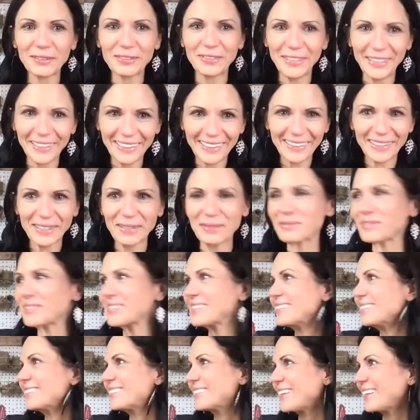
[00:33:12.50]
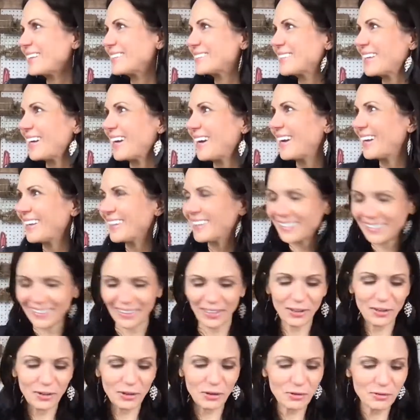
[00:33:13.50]
if he comes and says hi that
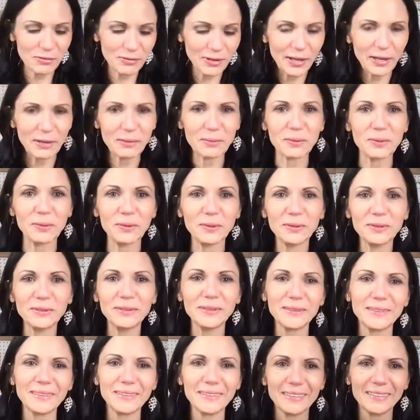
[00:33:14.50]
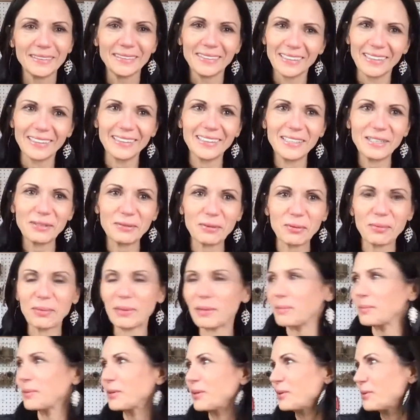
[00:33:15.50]
I'll go viral. And then you won't be
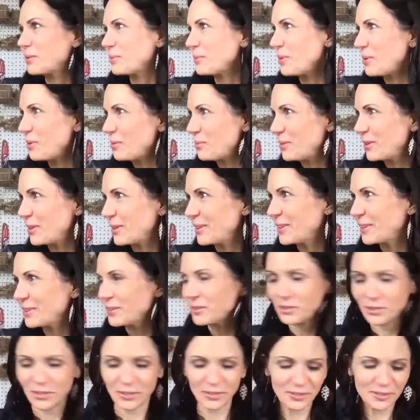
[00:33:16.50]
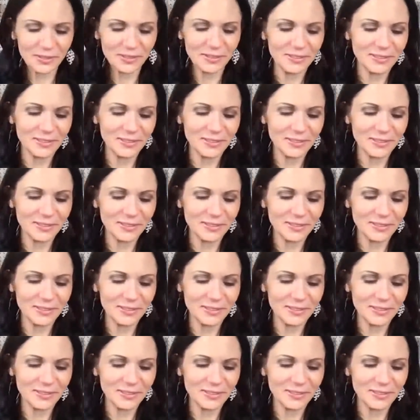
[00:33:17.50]
able to go to Walmart.